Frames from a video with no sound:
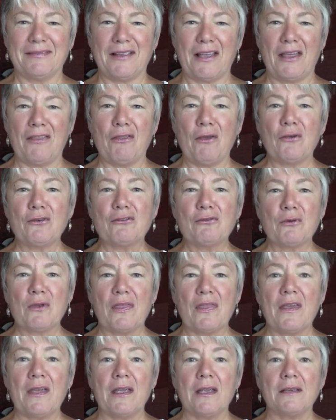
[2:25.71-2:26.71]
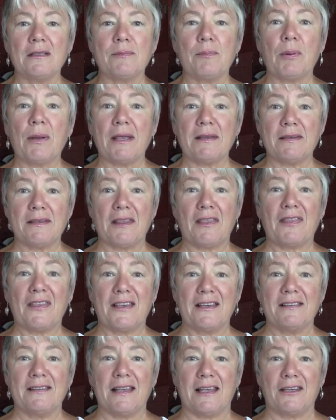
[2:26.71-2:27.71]
And those three things, plus the
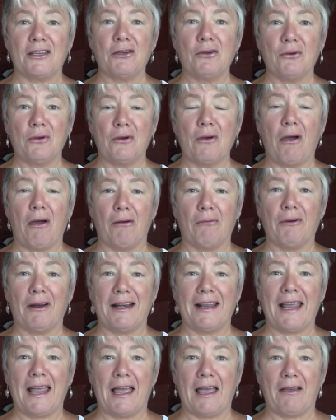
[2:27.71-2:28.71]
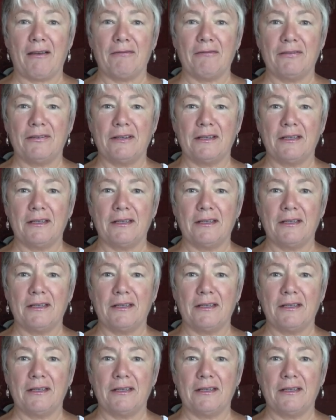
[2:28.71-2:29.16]
things that you already have,